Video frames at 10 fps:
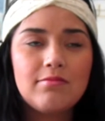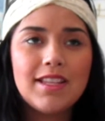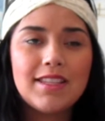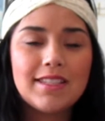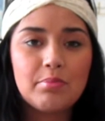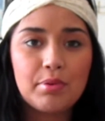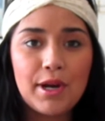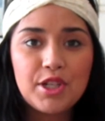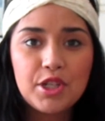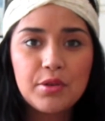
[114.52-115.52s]
it's
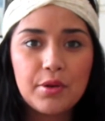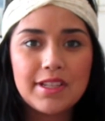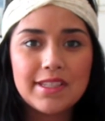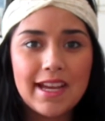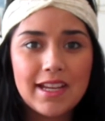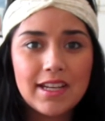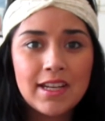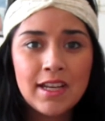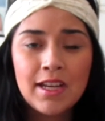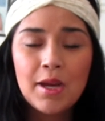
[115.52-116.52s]
depression or
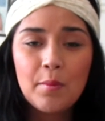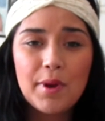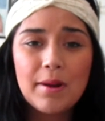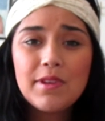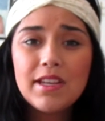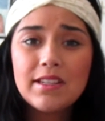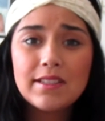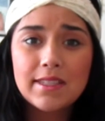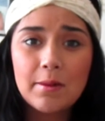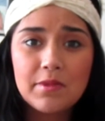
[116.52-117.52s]
anxiety, but I'm getting
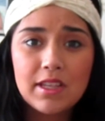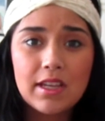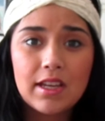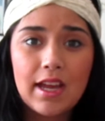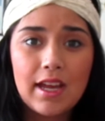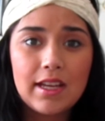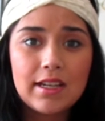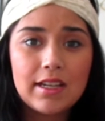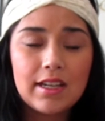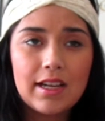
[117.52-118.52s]
something
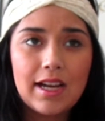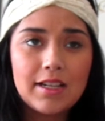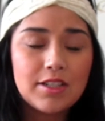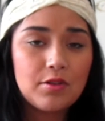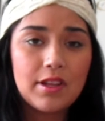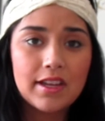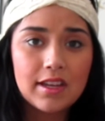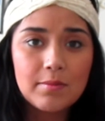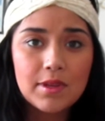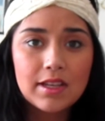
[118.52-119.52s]
and I don't like
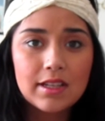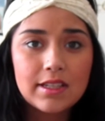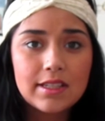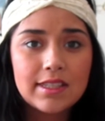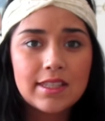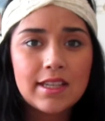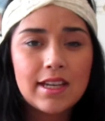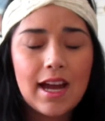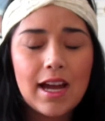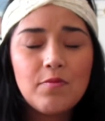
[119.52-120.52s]
it because
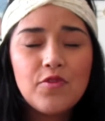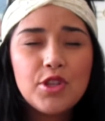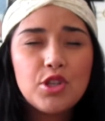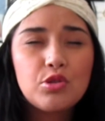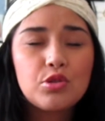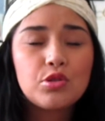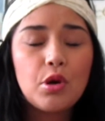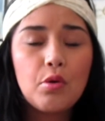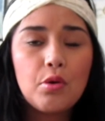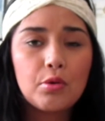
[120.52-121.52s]
I'm feeling
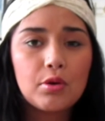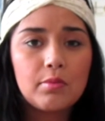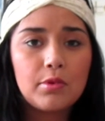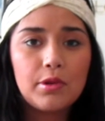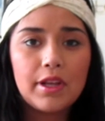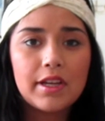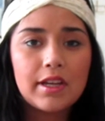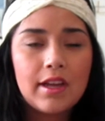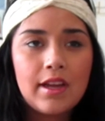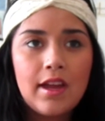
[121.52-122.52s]
so horrible. Like,